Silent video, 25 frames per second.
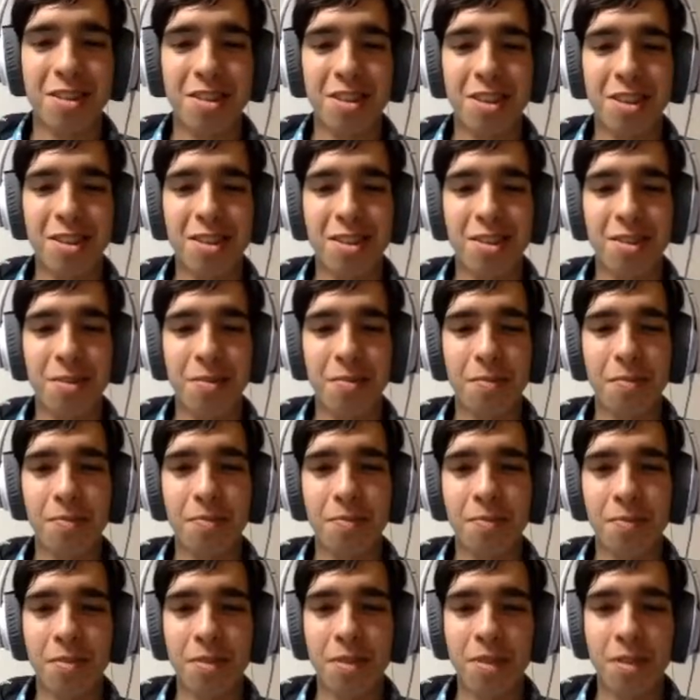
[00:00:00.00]
this.
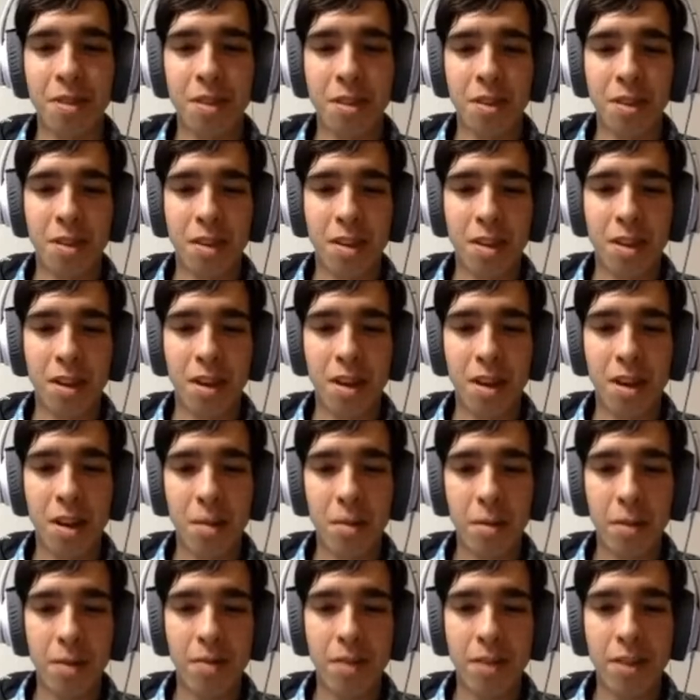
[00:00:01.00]

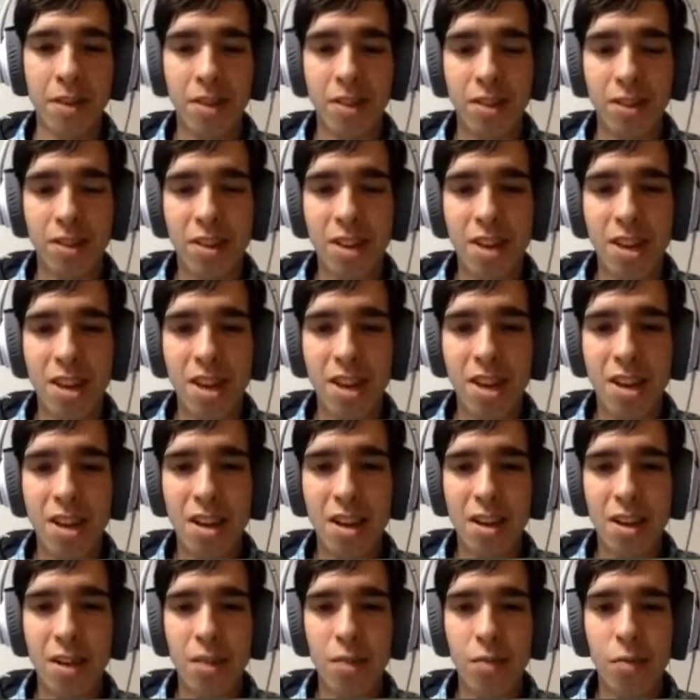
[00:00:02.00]
If I sneak,
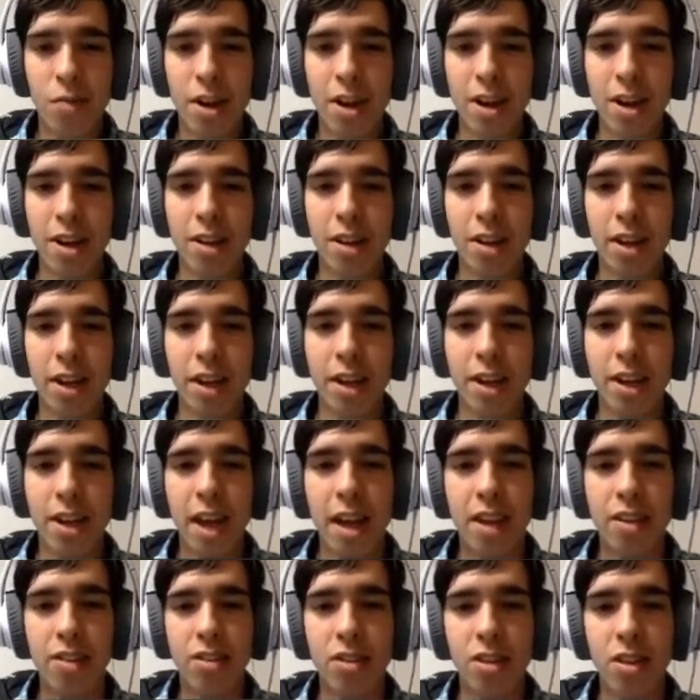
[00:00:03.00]
right-click.
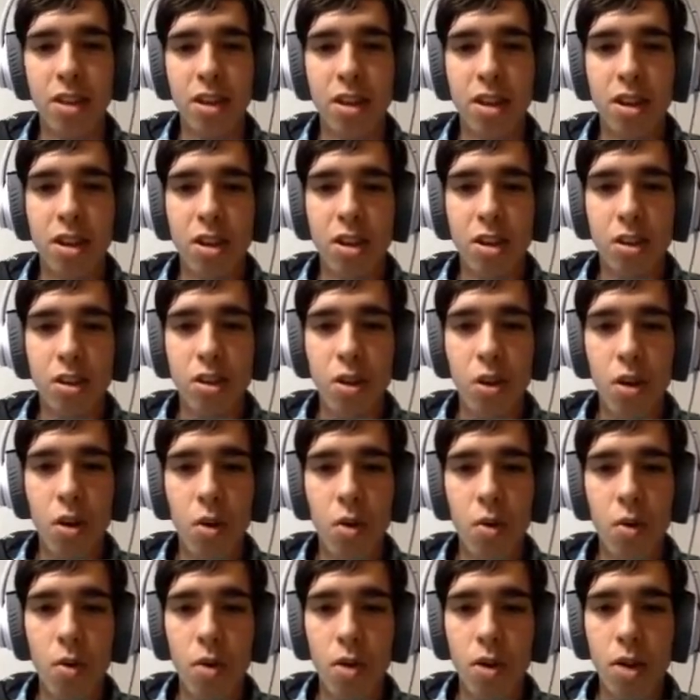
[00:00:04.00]
Yes.
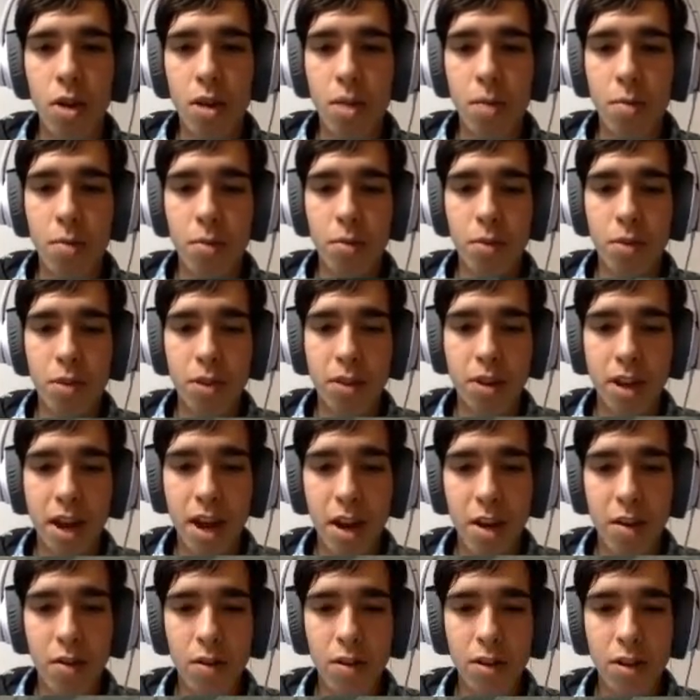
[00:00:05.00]
So, put
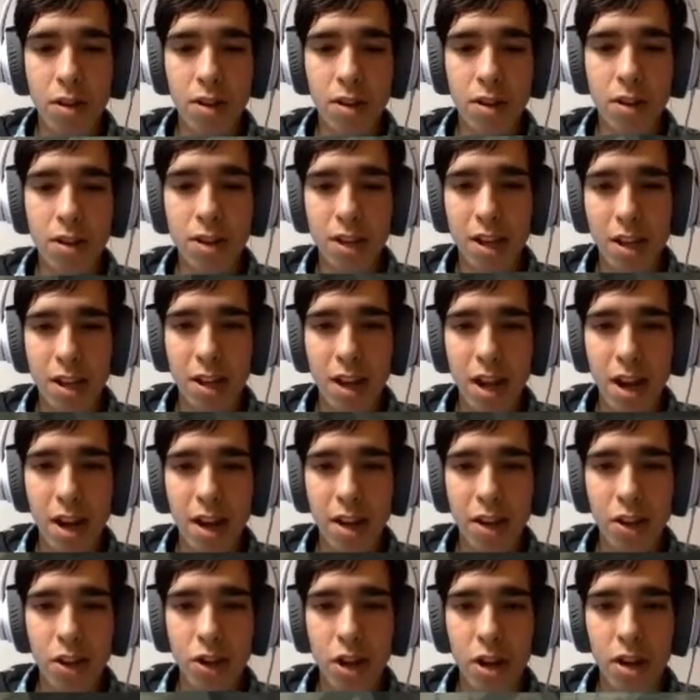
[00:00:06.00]
down the
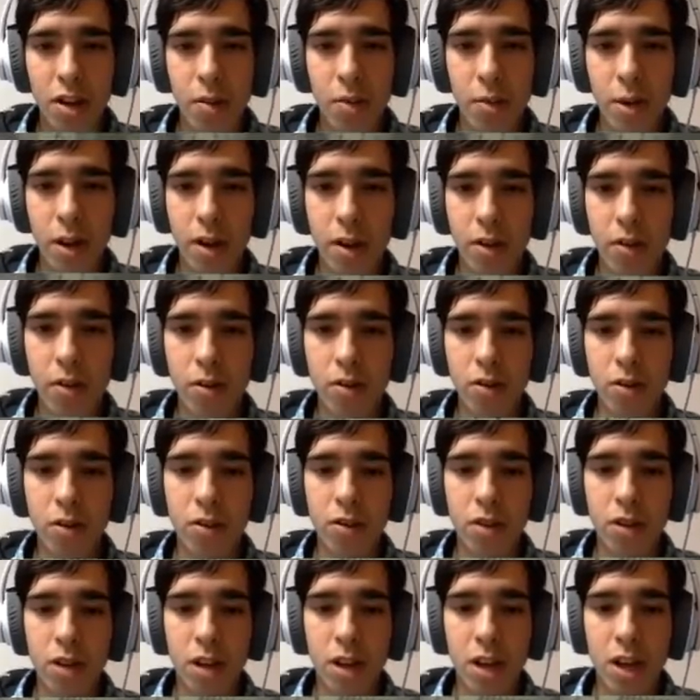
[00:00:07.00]
kinetic generators,
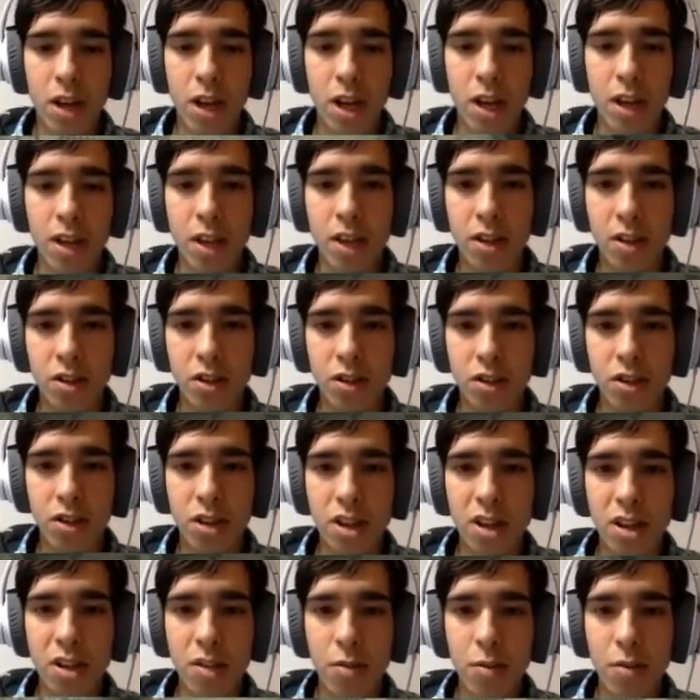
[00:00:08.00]
and then
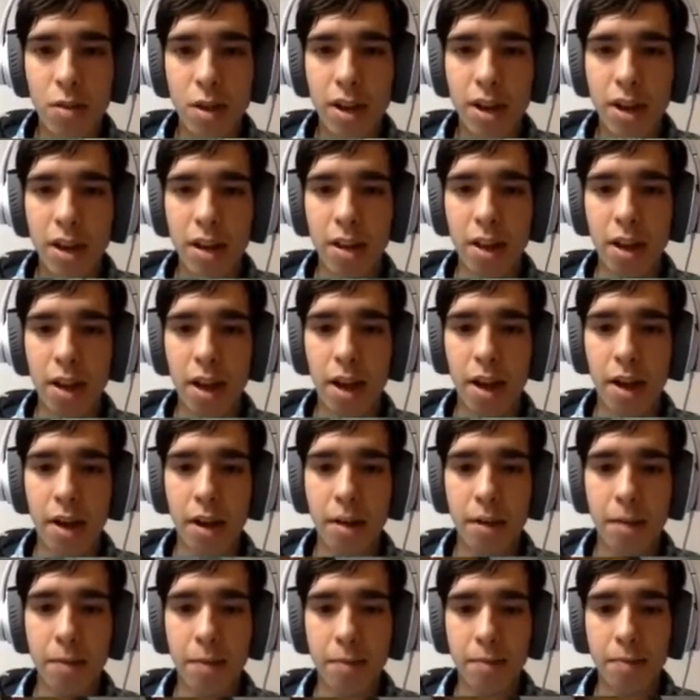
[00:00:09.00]
sneak right-click.
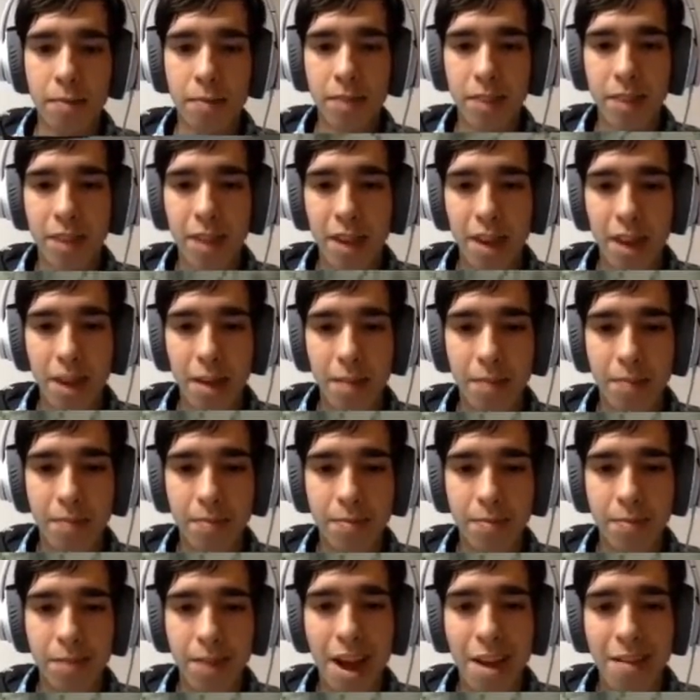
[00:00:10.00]
Yeah.
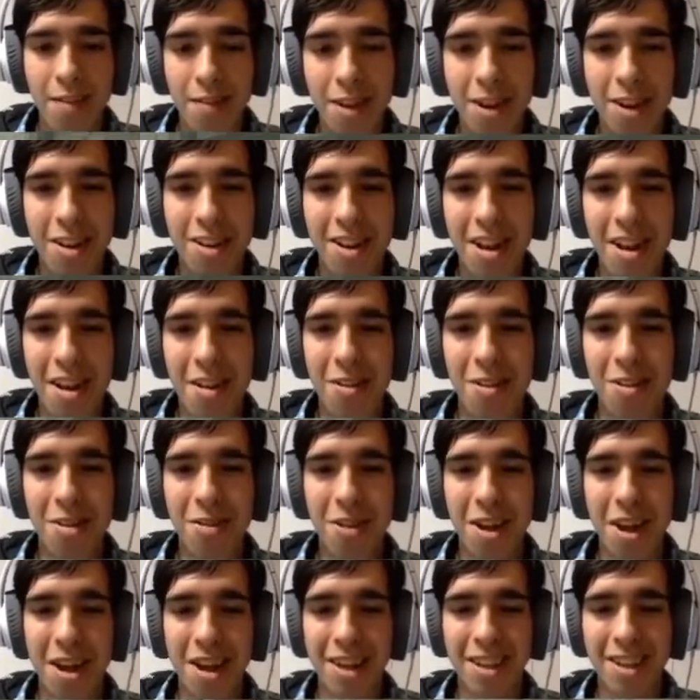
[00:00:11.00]
I figured it out.
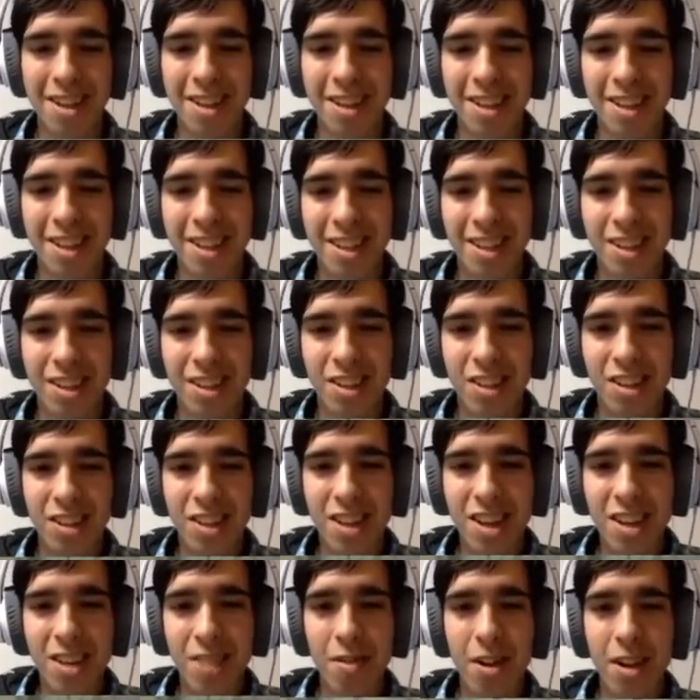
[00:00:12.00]
Okay.
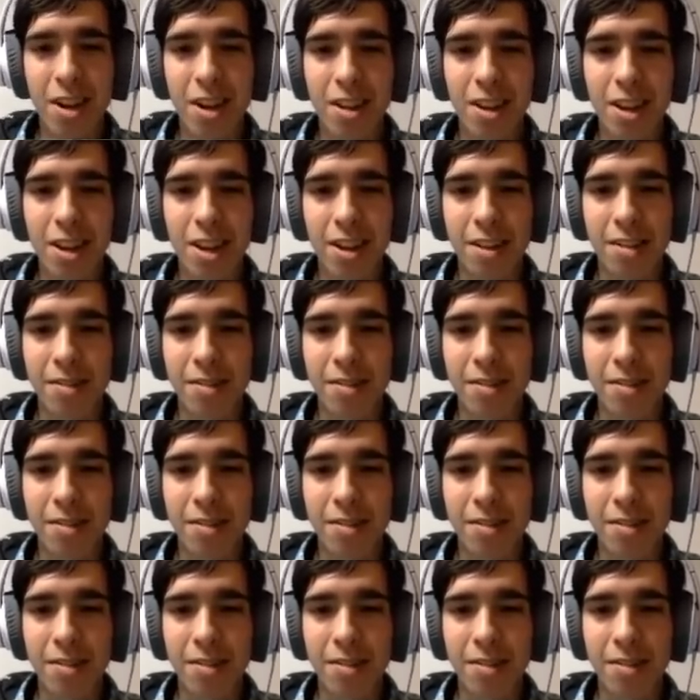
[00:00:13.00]
Sneak right-click.